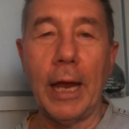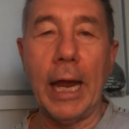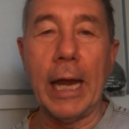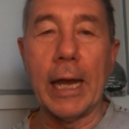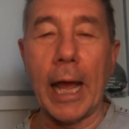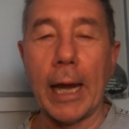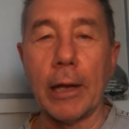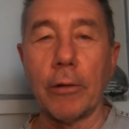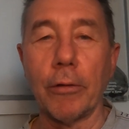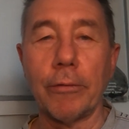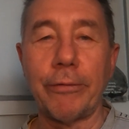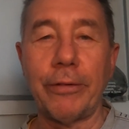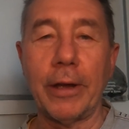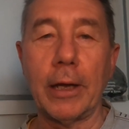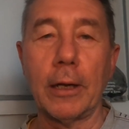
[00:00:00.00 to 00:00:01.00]
inadequate
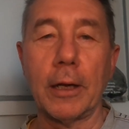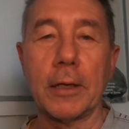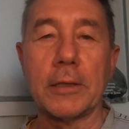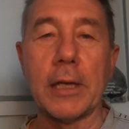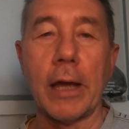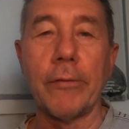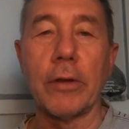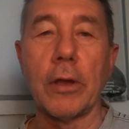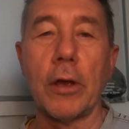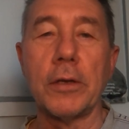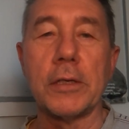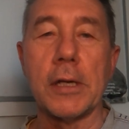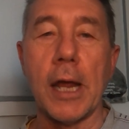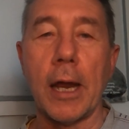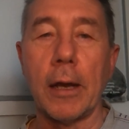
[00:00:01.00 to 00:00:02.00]
feelings, having
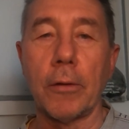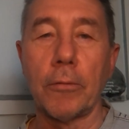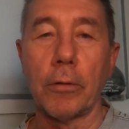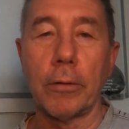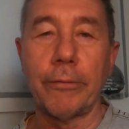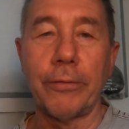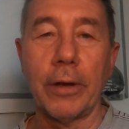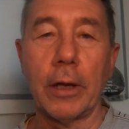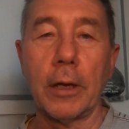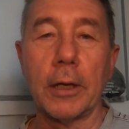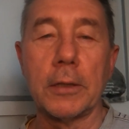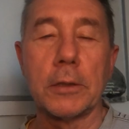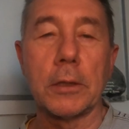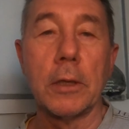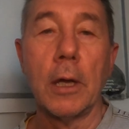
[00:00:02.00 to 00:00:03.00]
those inadequate
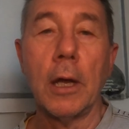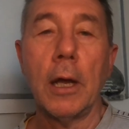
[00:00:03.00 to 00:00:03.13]
feelings,